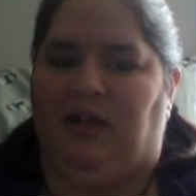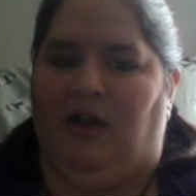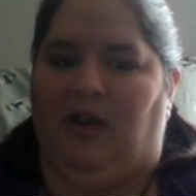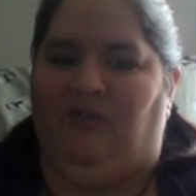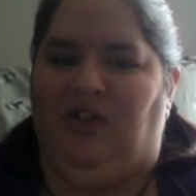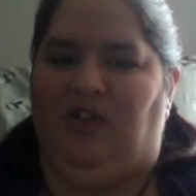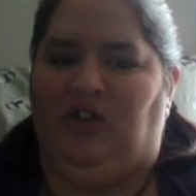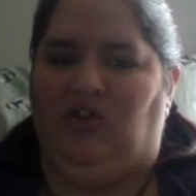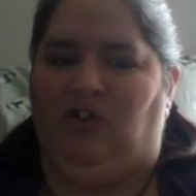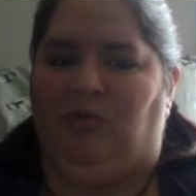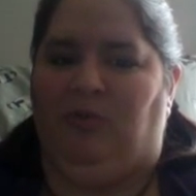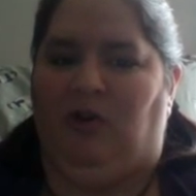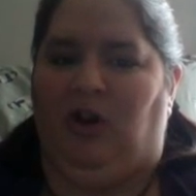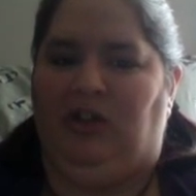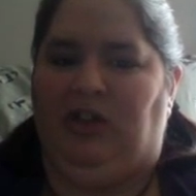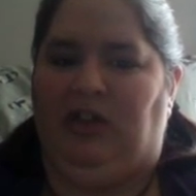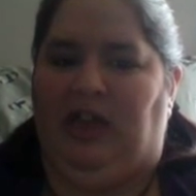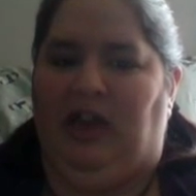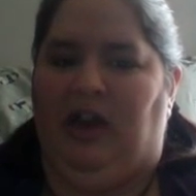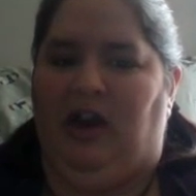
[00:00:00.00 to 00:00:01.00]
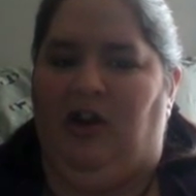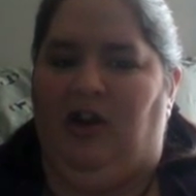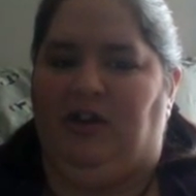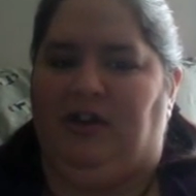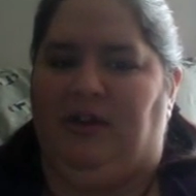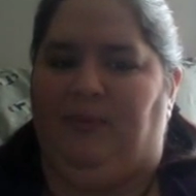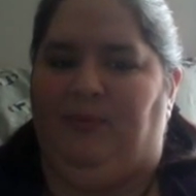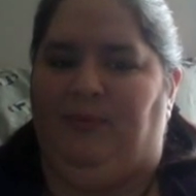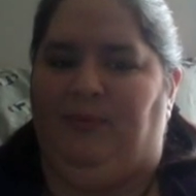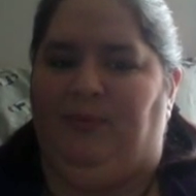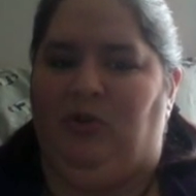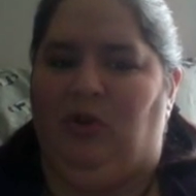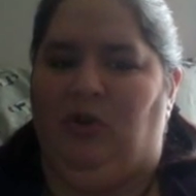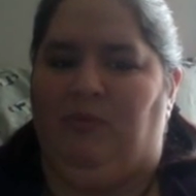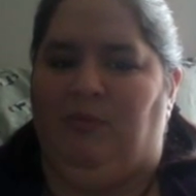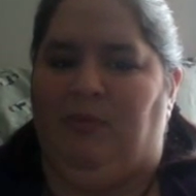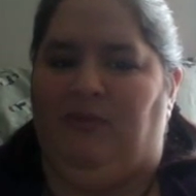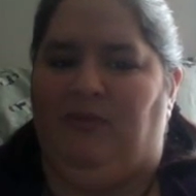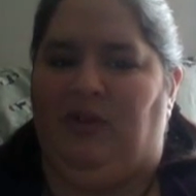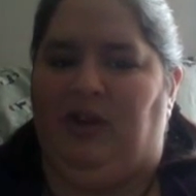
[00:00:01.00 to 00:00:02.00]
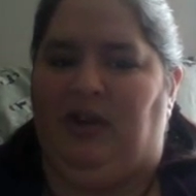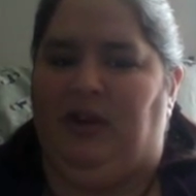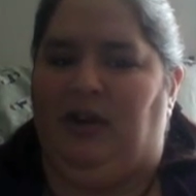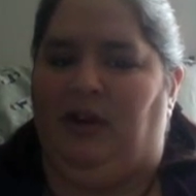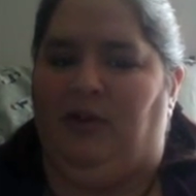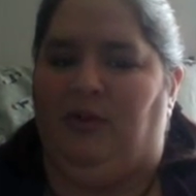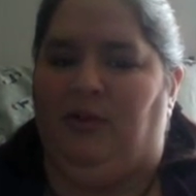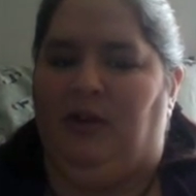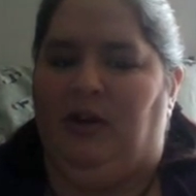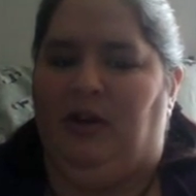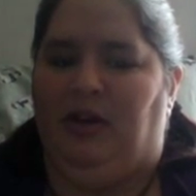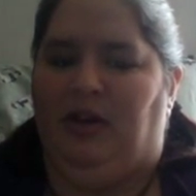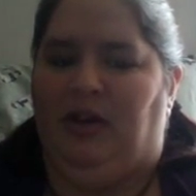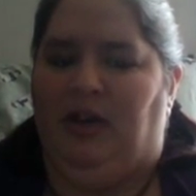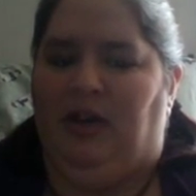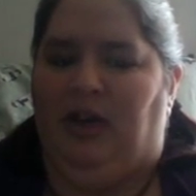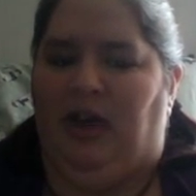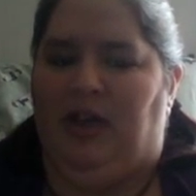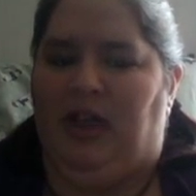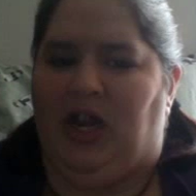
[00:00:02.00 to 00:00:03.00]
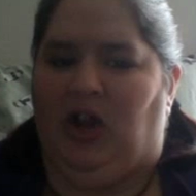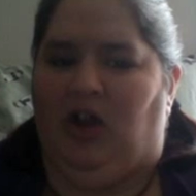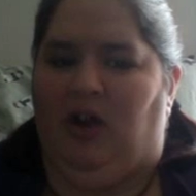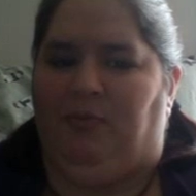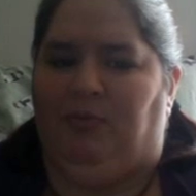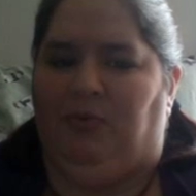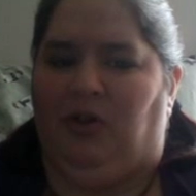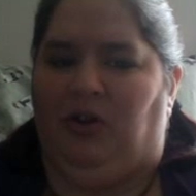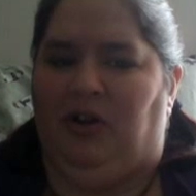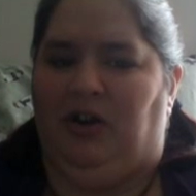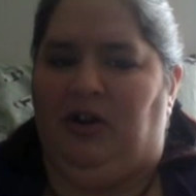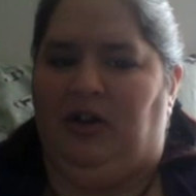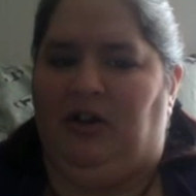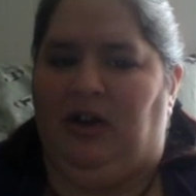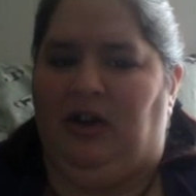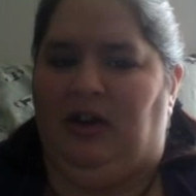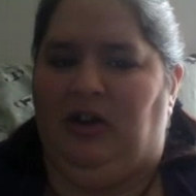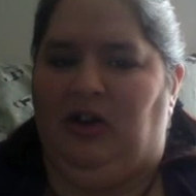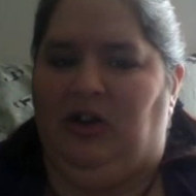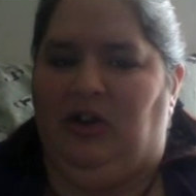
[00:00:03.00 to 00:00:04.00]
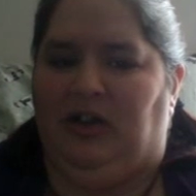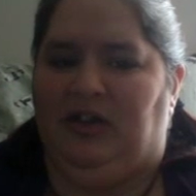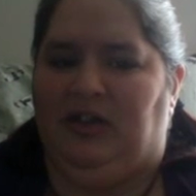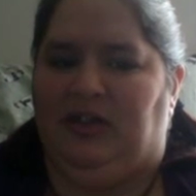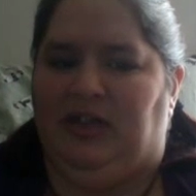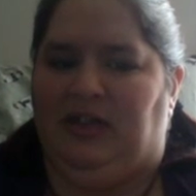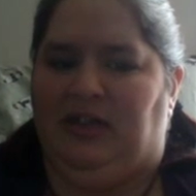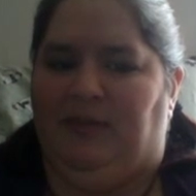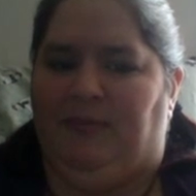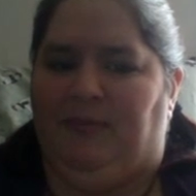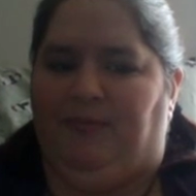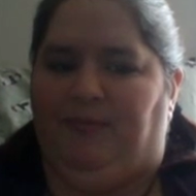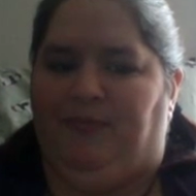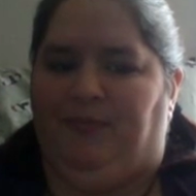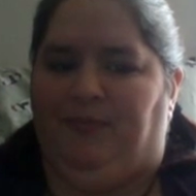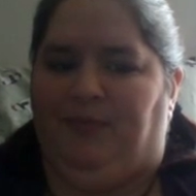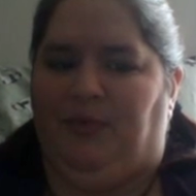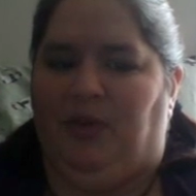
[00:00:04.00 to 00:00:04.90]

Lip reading: I'll feature them on the air as I'm doing my video, and then I'll upload it, and you can see them.